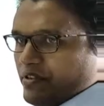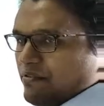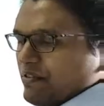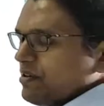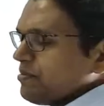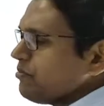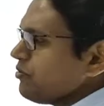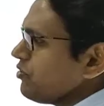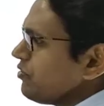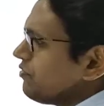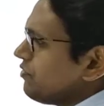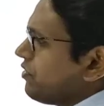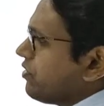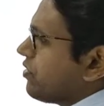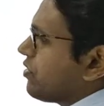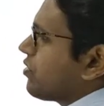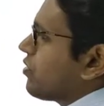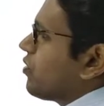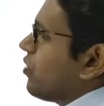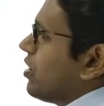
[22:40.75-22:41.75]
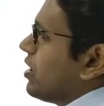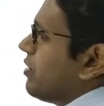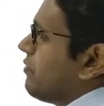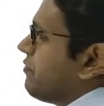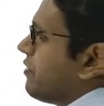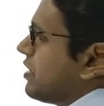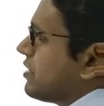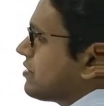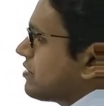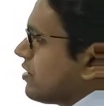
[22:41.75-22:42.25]
will move
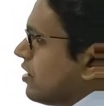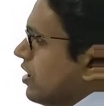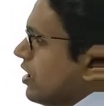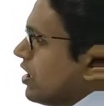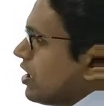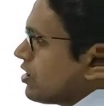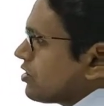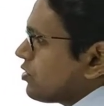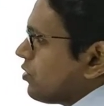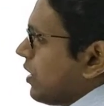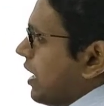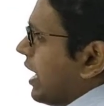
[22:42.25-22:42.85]
column wise. So